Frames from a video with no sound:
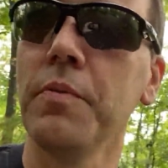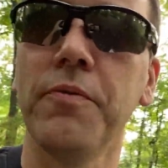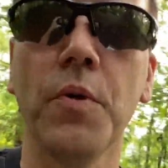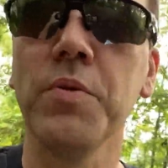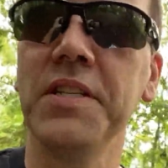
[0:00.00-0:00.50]

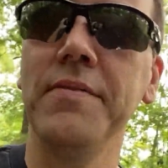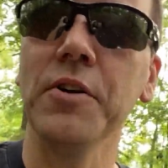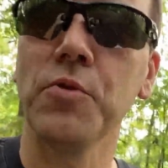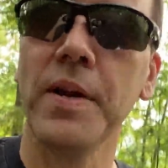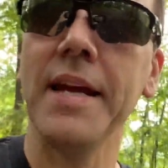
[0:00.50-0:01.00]
before it was even
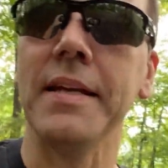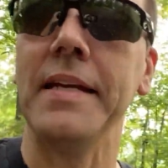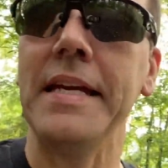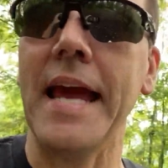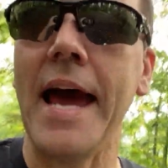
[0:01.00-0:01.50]
created,
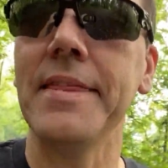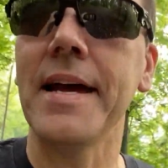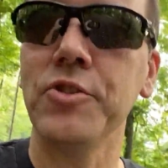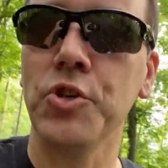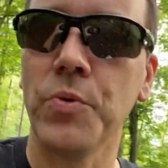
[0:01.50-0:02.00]
he had
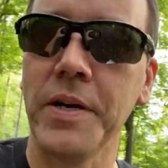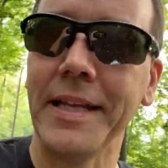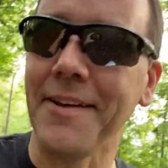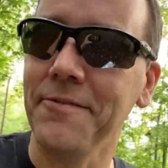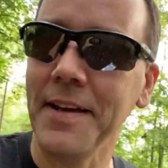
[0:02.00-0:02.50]
that joy and
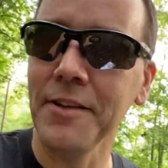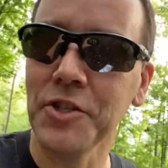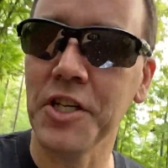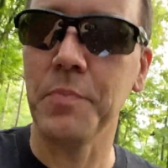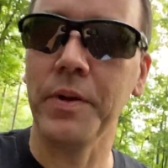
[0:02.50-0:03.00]
that
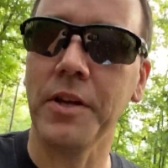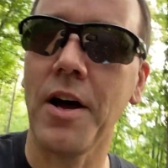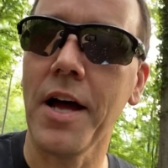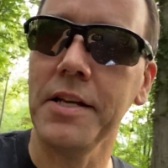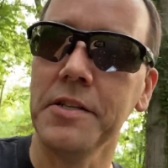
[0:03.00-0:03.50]
fellowship with
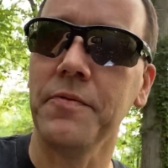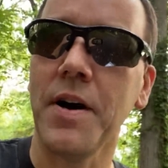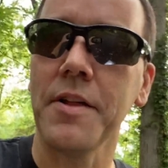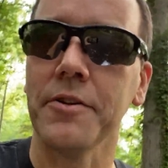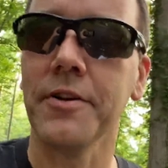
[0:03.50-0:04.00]
God his
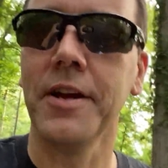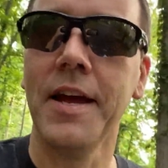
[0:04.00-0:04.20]
Father.